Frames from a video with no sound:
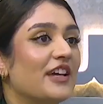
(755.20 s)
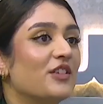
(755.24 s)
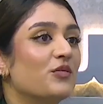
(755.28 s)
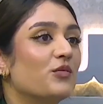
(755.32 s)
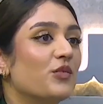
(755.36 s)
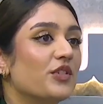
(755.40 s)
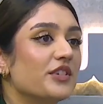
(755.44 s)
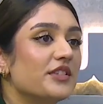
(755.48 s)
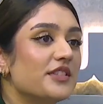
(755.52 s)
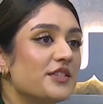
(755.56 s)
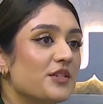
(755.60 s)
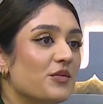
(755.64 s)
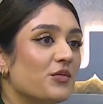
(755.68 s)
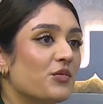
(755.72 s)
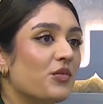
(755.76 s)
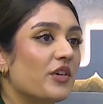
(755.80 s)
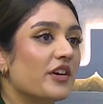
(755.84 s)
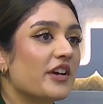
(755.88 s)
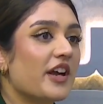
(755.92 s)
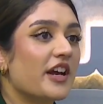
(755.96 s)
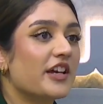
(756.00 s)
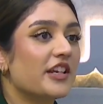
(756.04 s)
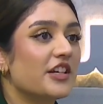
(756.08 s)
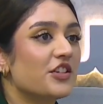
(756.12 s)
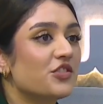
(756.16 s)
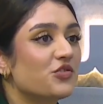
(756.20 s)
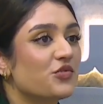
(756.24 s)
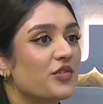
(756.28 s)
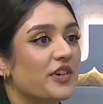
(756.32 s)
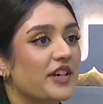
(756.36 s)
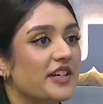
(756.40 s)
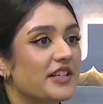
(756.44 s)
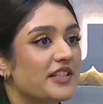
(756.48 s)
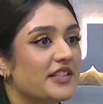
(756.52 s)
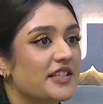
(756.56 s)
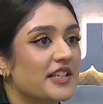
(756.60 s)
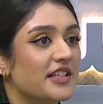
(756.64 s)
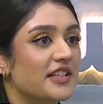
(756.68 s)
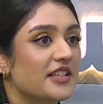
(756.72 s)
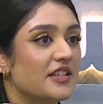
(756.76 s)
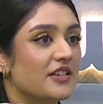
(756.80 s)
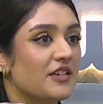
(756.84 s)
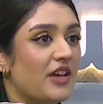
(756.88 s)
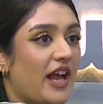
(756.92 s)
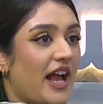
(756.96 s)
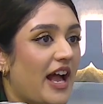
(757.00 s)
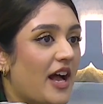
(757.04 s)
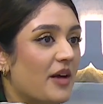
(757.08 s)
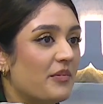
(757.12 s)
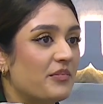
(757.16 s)
what kind of trade did
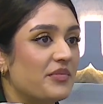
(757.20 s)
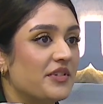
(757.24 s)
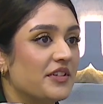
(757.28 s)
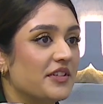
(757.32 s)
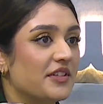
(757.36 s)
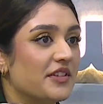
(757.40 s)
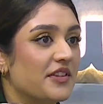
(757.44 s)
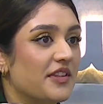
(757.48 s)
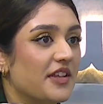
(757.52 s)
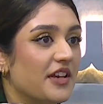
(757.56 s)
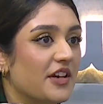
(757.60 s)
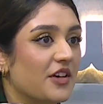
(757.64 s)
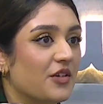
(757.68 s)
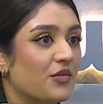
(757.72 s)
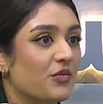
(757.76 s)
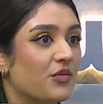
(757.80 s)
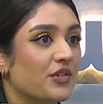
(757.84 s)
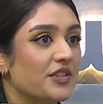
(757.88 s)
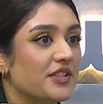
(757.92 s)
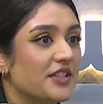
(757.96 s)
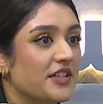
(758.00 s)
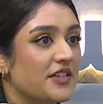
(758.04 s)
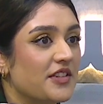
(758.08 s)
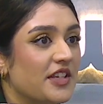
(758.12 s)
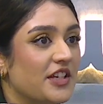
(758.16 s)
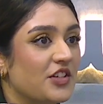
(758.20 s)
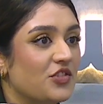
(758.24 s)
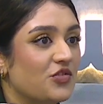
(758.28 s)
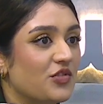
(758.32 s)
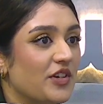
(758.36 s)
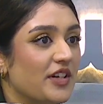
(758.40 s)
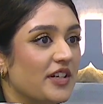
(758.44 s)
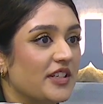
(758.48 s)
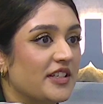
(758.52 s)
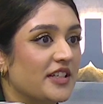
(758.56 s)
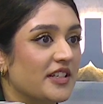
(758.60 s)
happen there? What did they trade in?